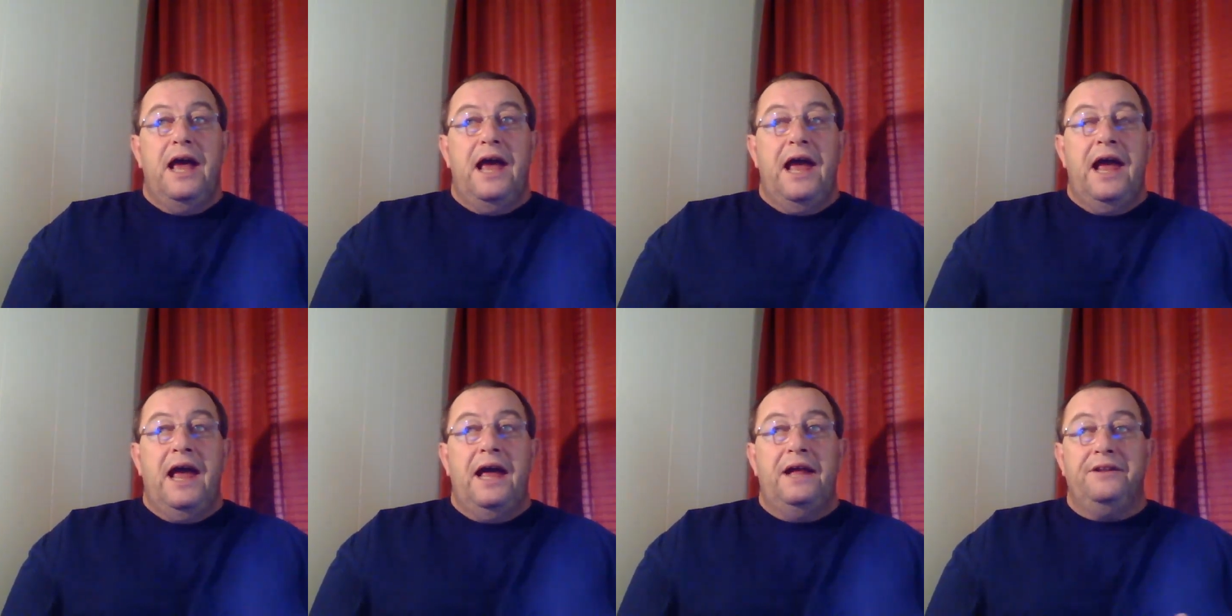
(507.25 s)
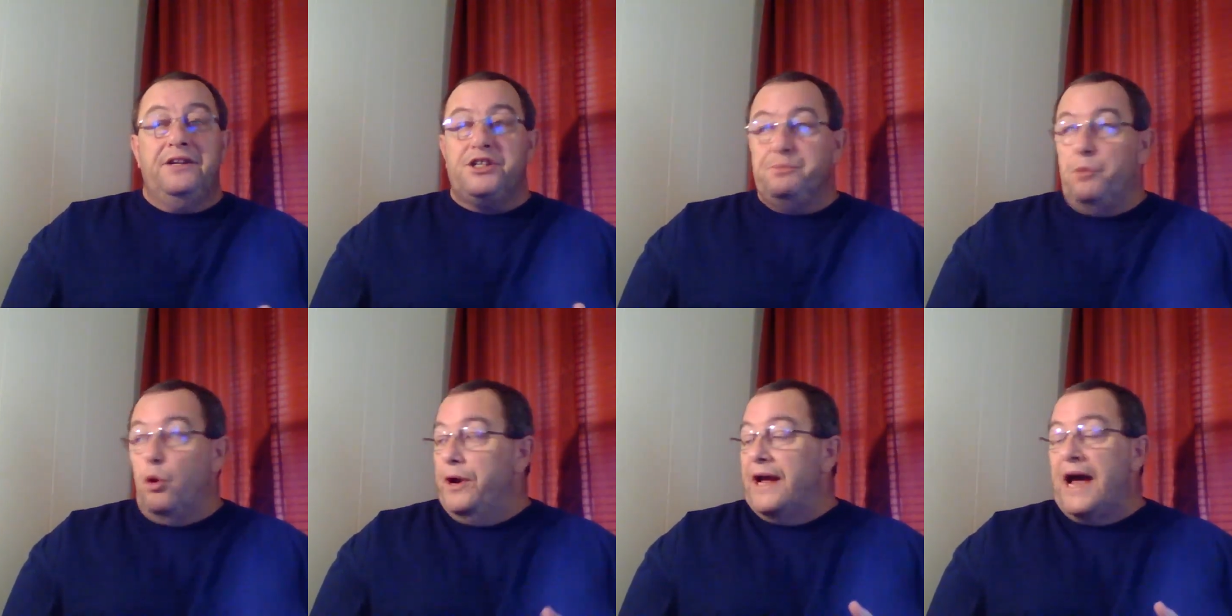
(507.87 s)
and this
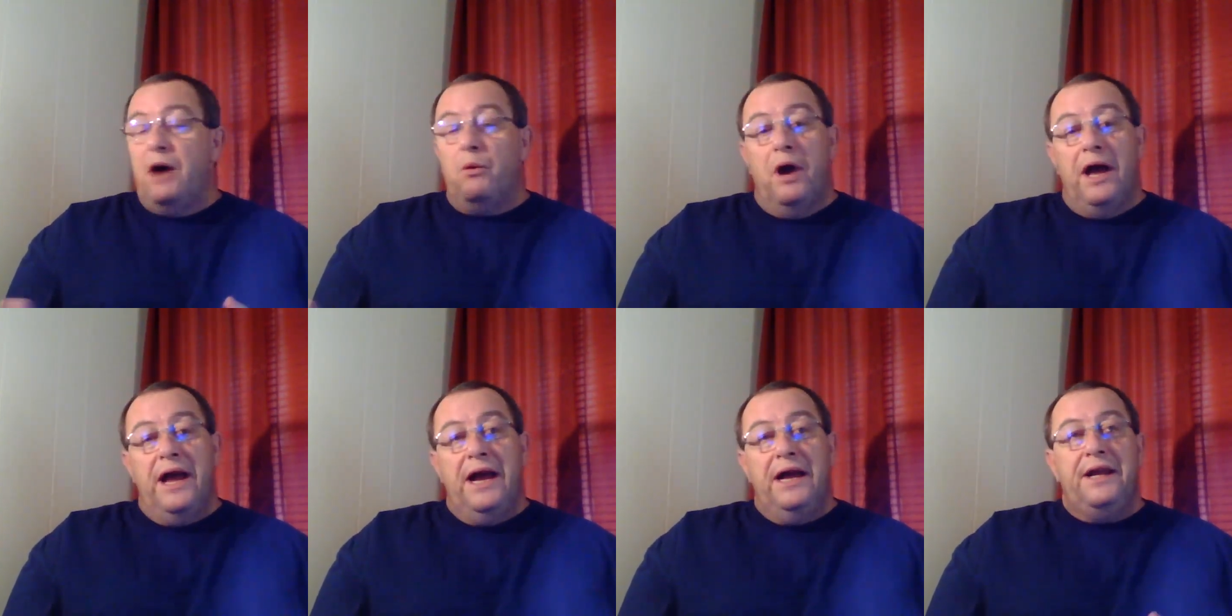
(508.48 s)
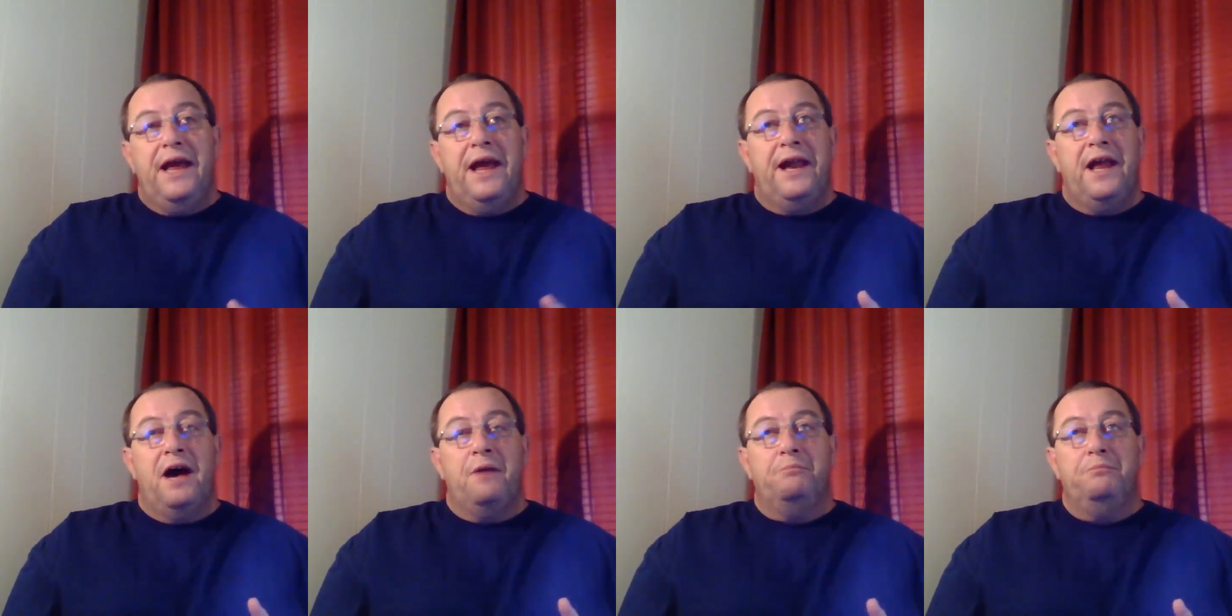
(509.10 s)
morning I weighed,
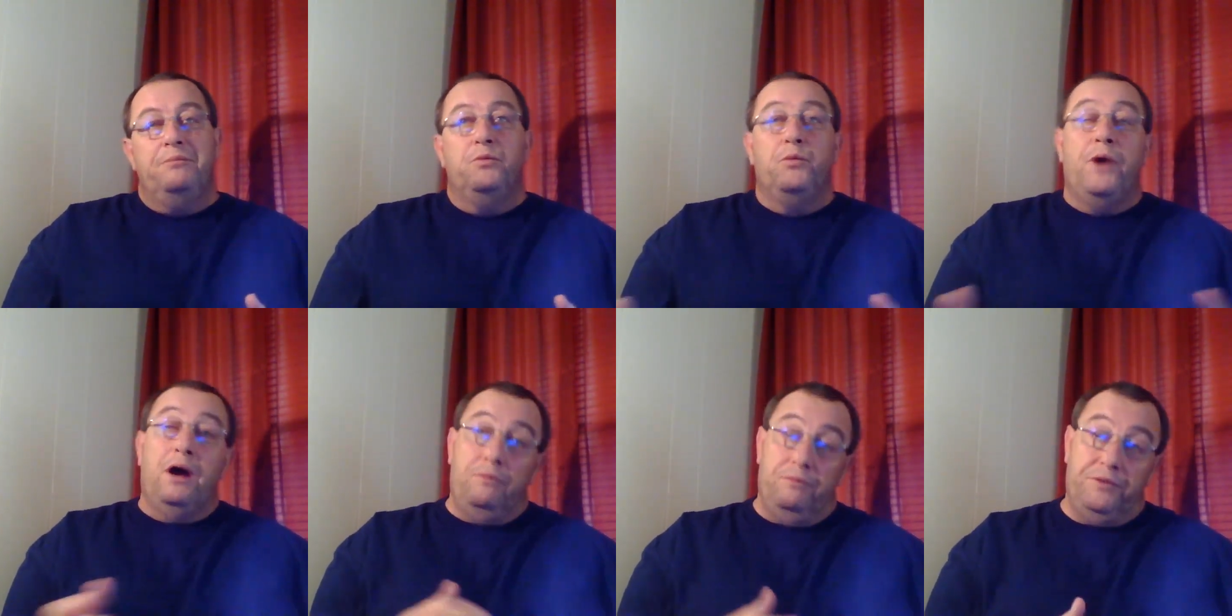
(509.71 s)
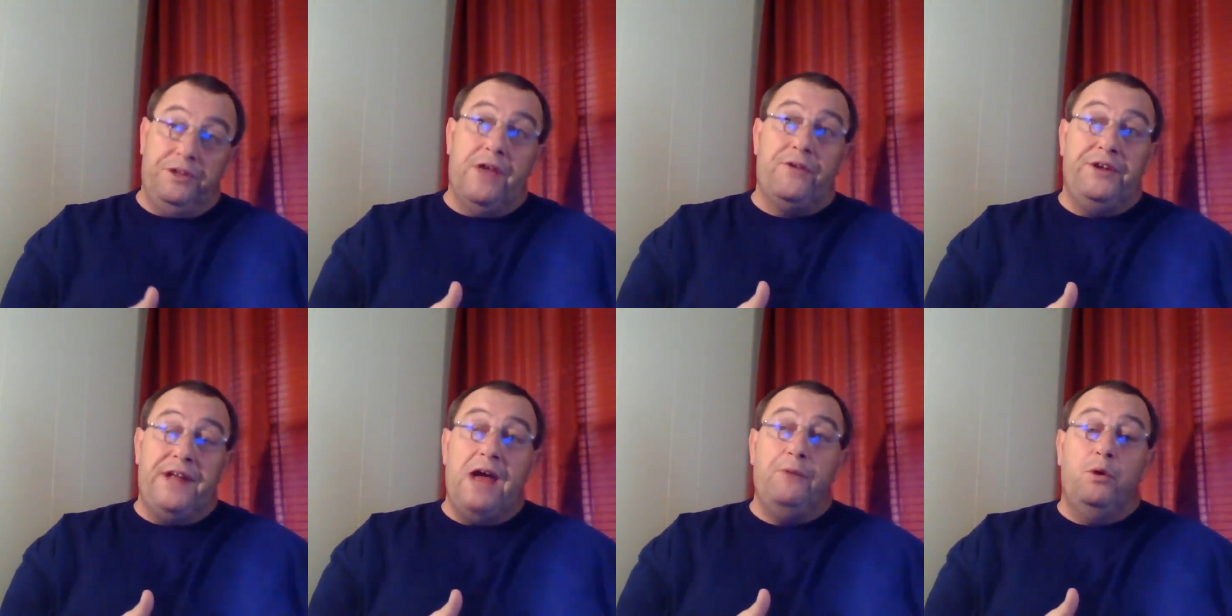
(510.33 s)
and the other
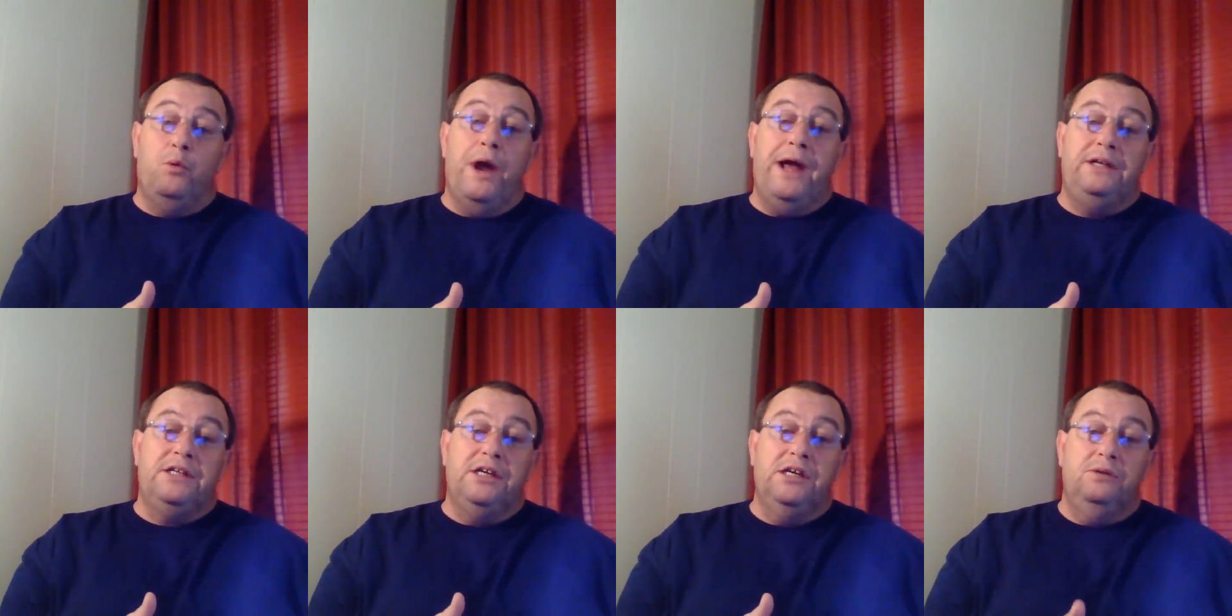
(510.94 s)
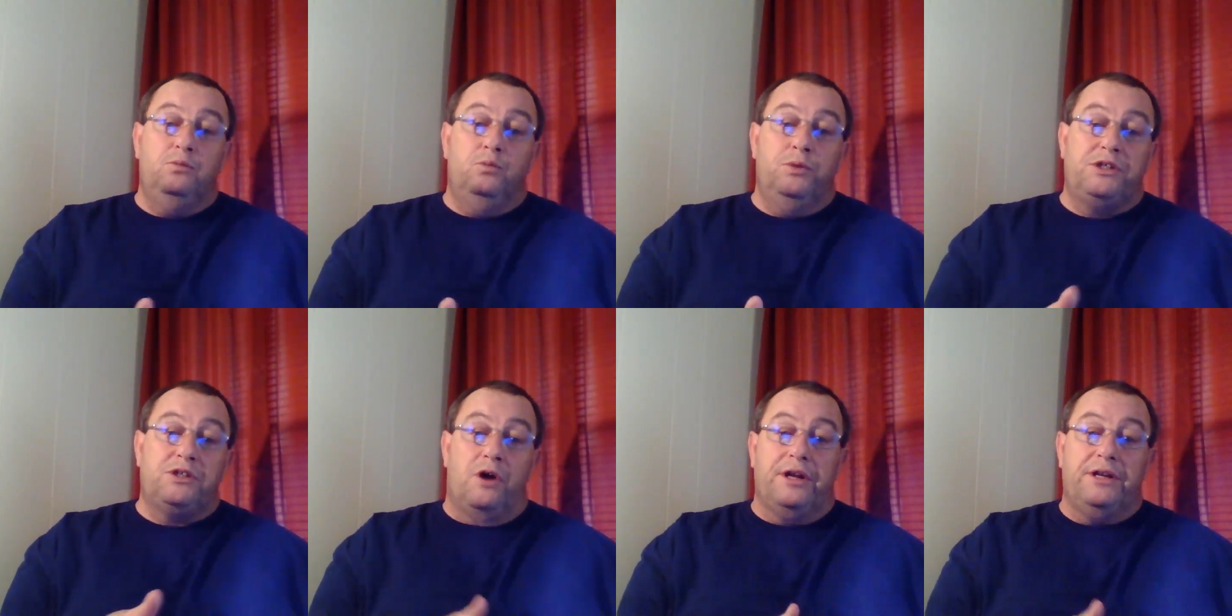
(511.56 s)
day we weighed too. We
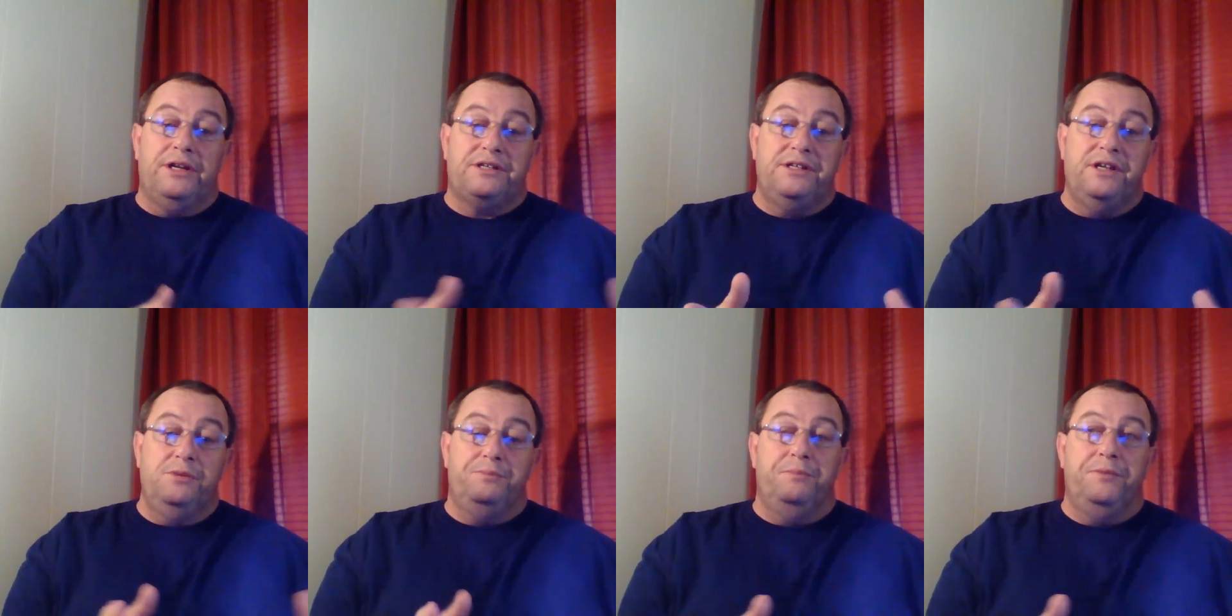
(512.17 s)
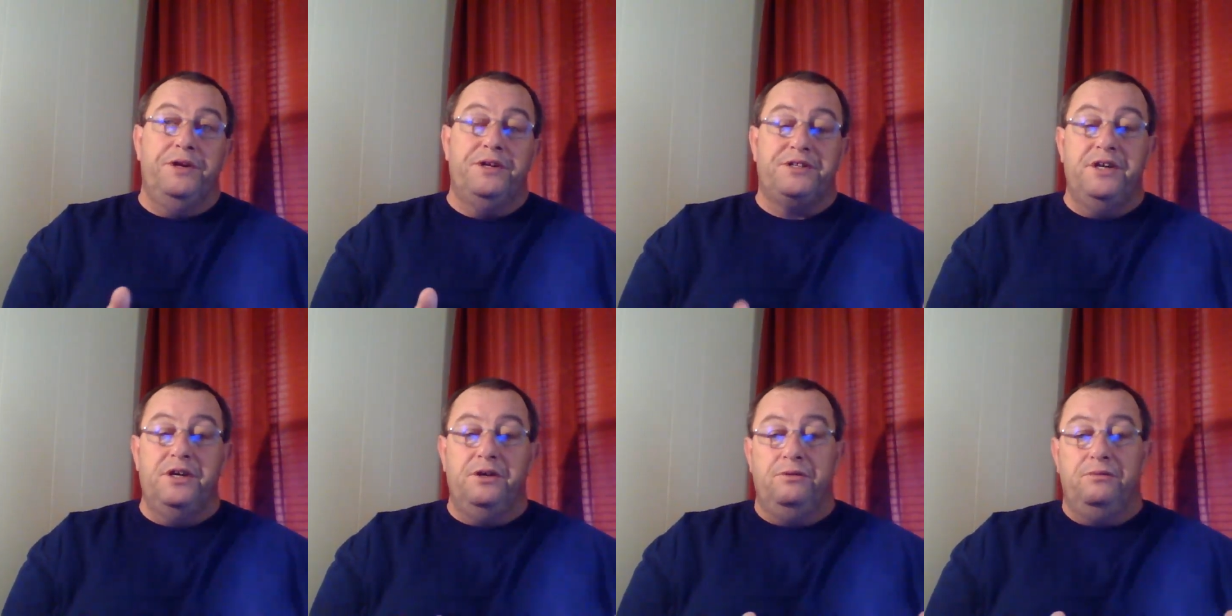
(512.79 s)
started this
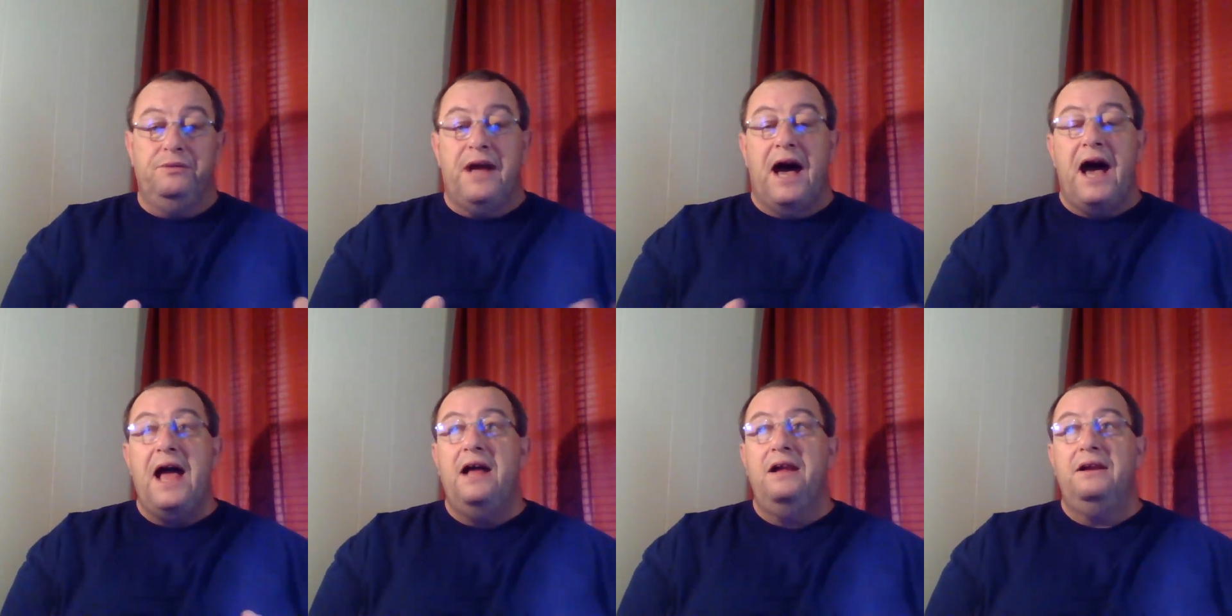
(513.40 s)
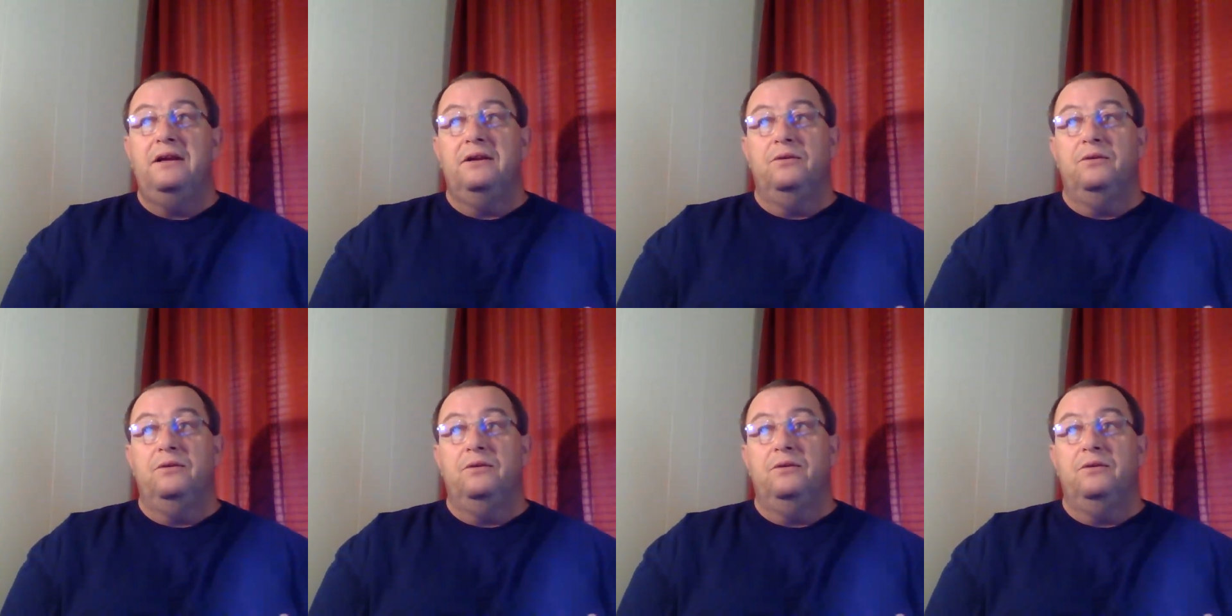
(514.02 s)
new diet,